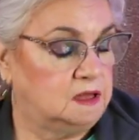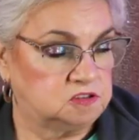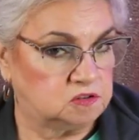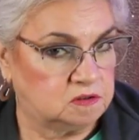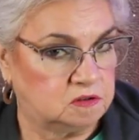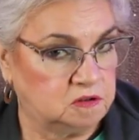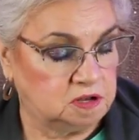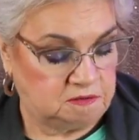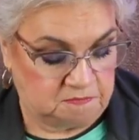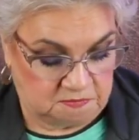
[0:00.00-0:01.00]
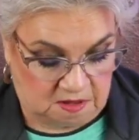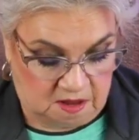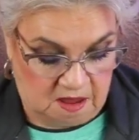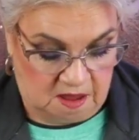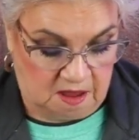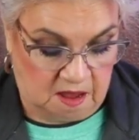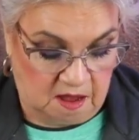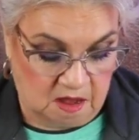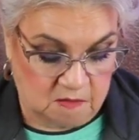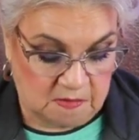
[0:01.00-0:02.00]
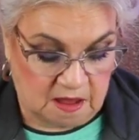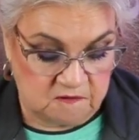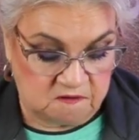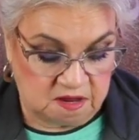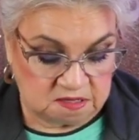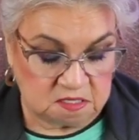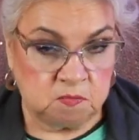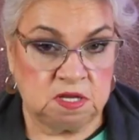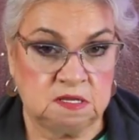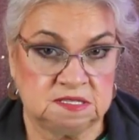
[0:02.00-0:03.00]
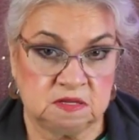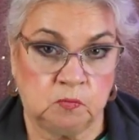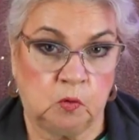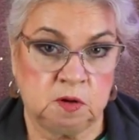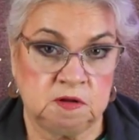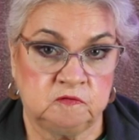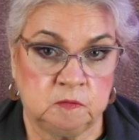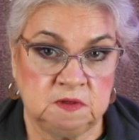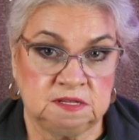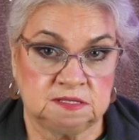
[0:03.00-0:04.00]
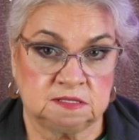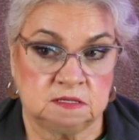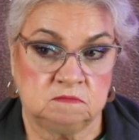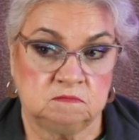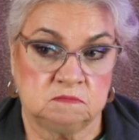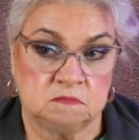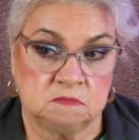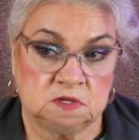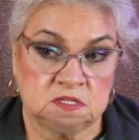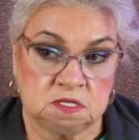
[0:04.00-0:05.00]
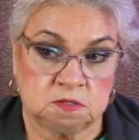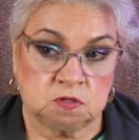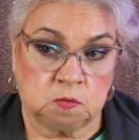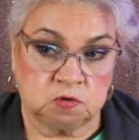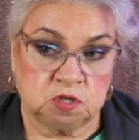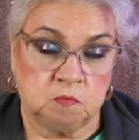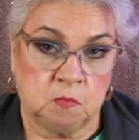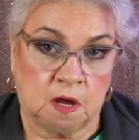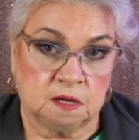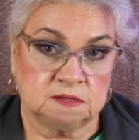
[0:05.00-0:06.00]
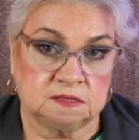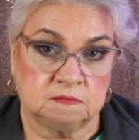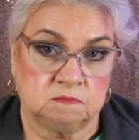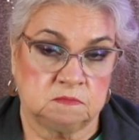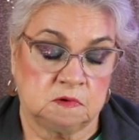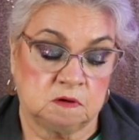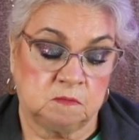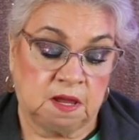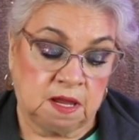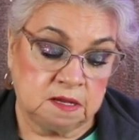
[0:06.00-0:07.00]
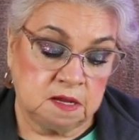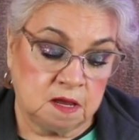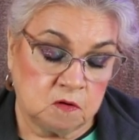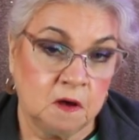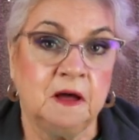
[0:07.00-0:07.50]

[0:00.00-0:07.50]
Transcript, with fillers: It's good. Um, I've yet to be disappointed from this subscription box bag now.